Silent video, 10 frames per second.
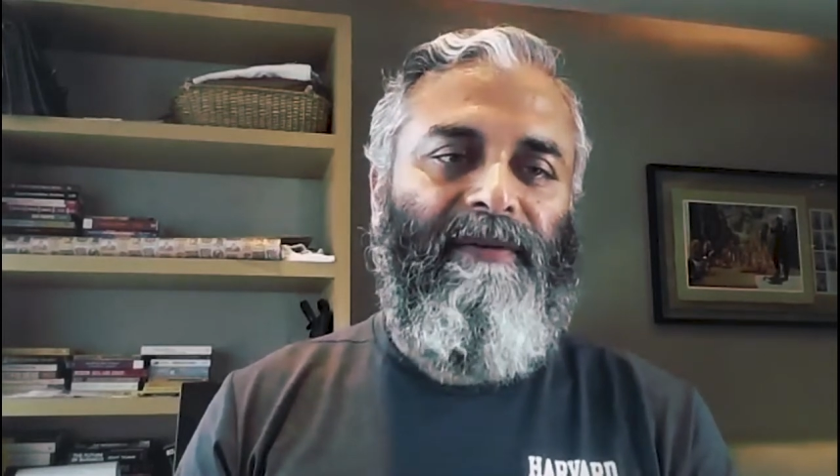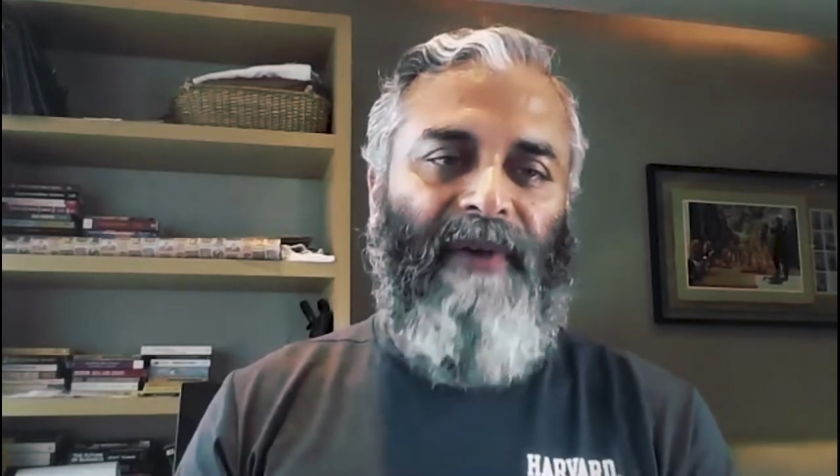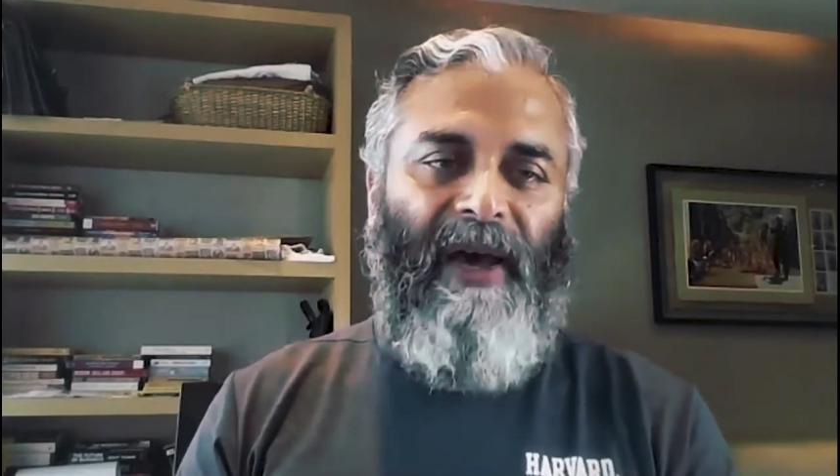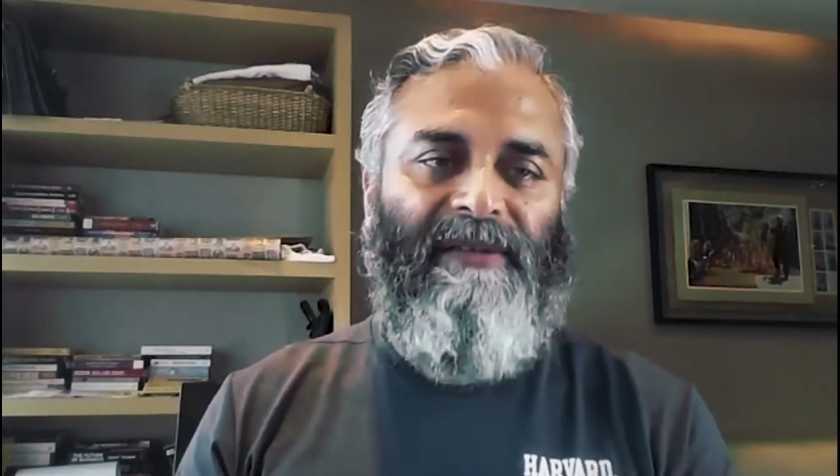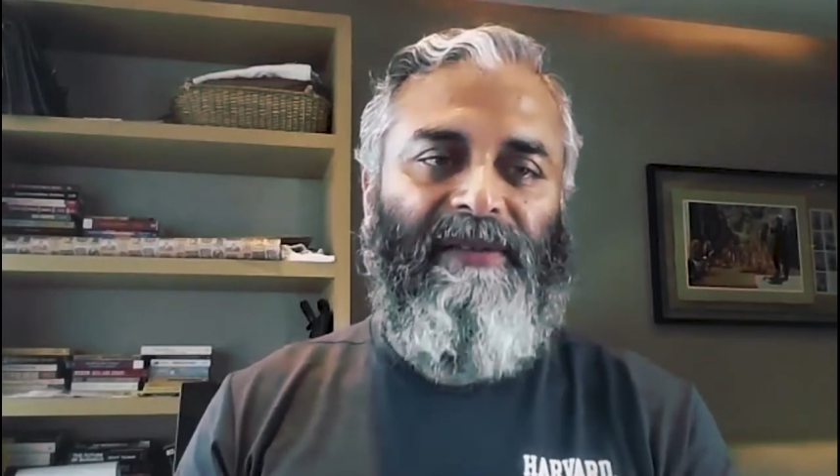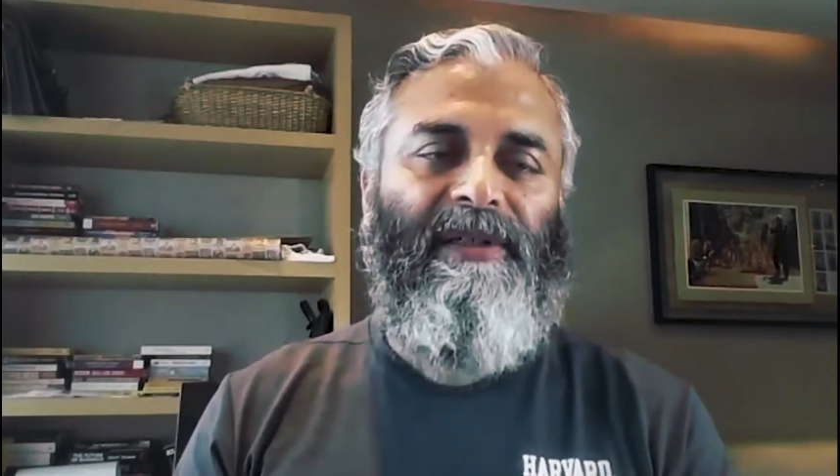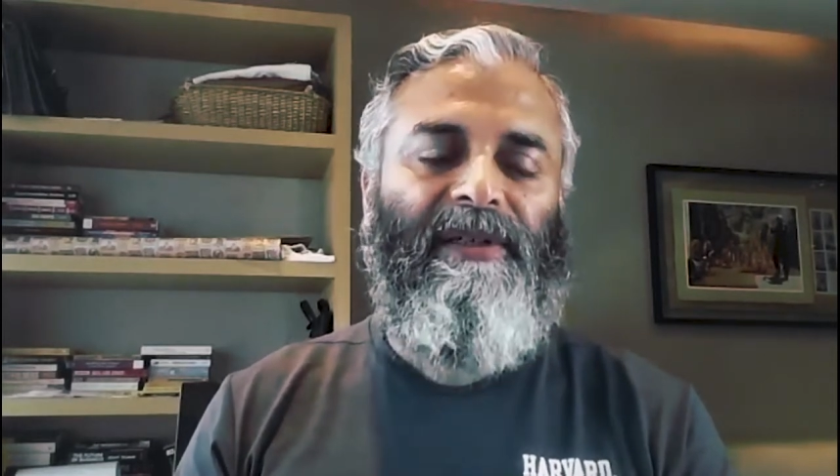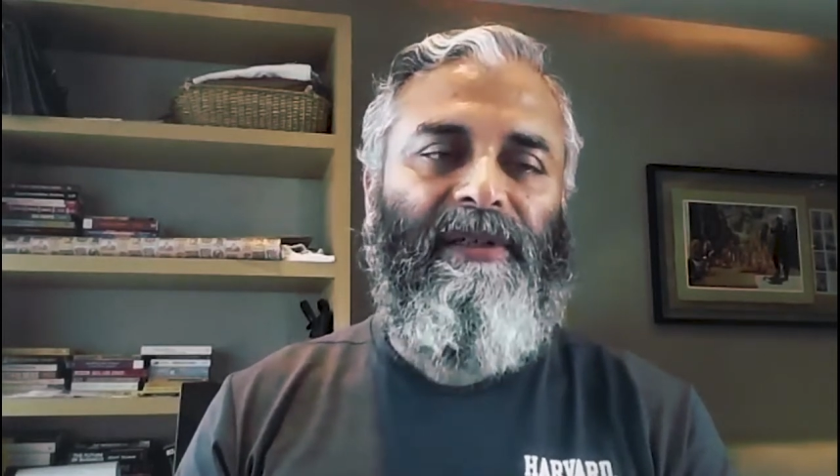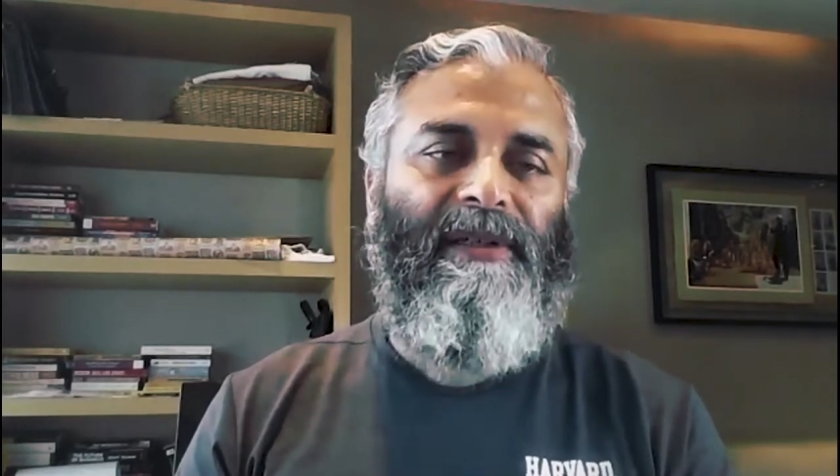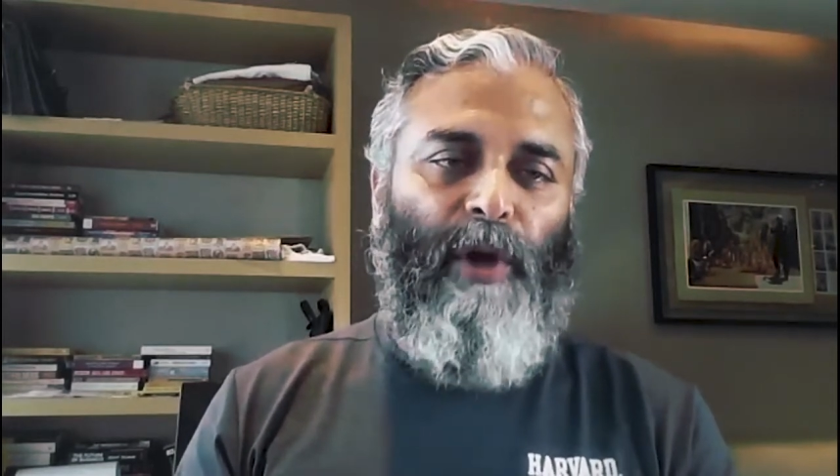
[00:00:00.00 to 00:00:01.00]

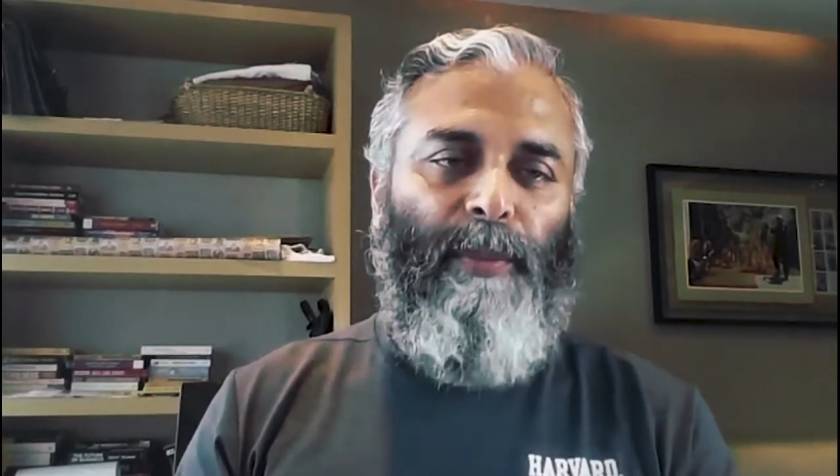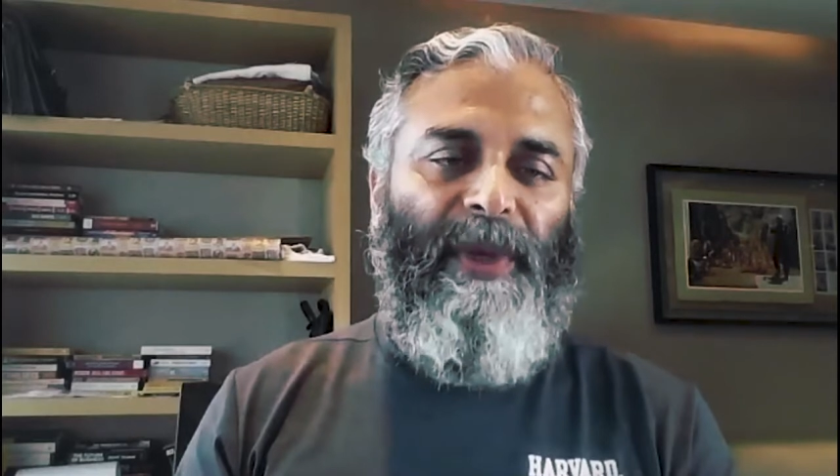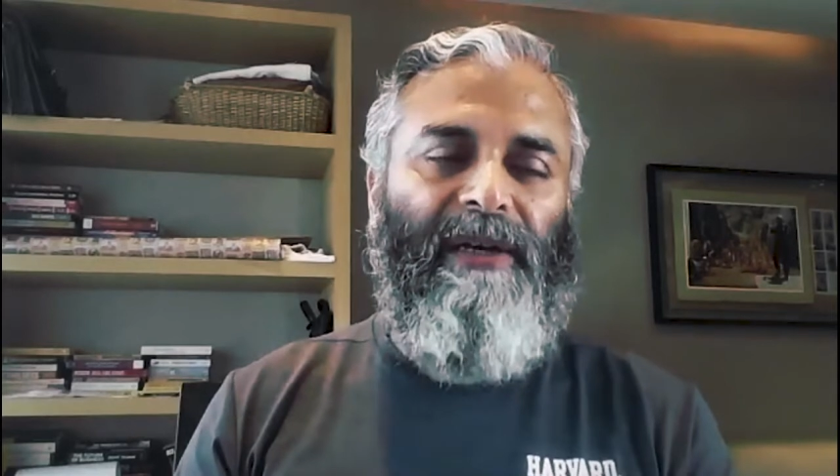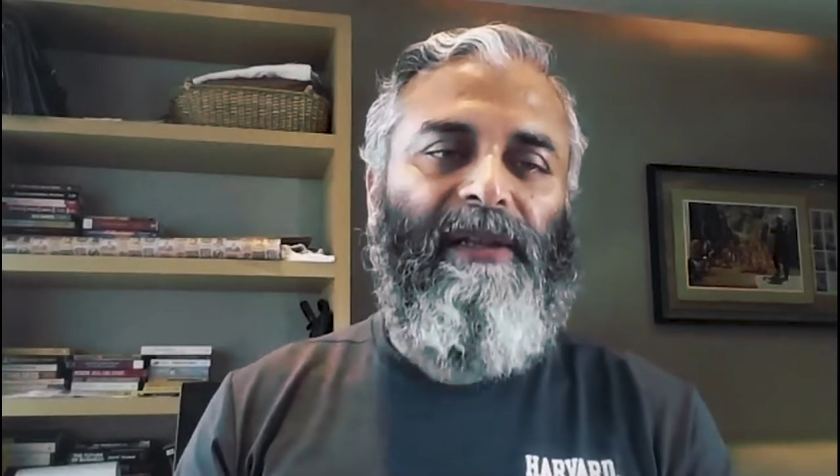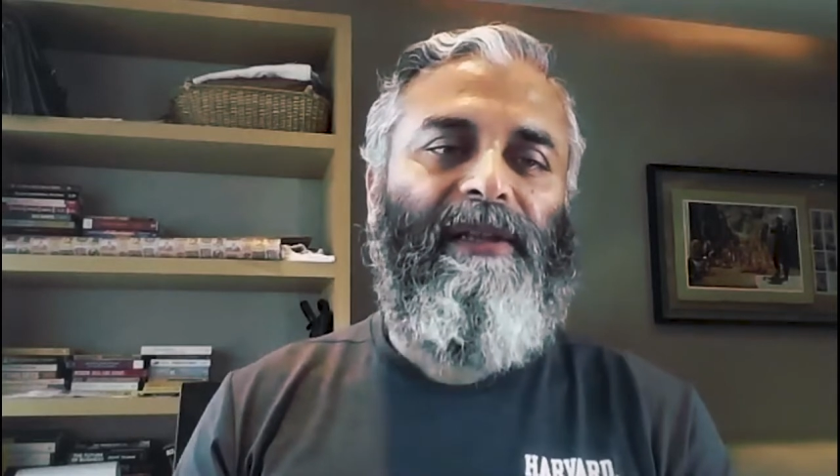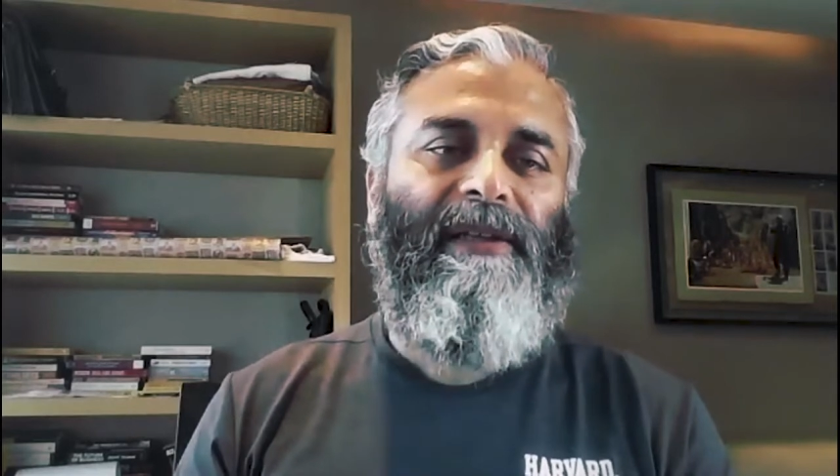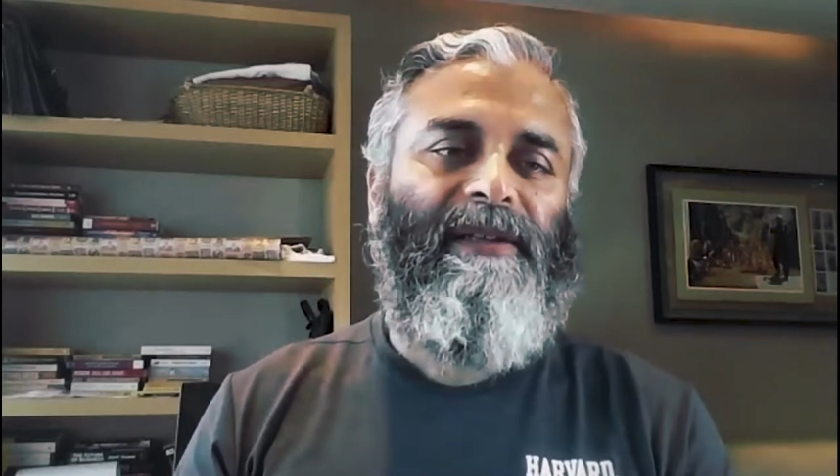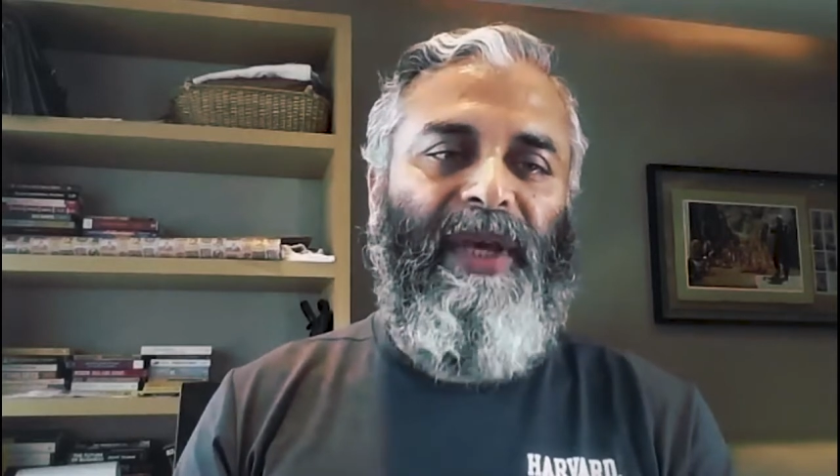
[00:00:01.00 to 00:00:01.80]
faster, economical,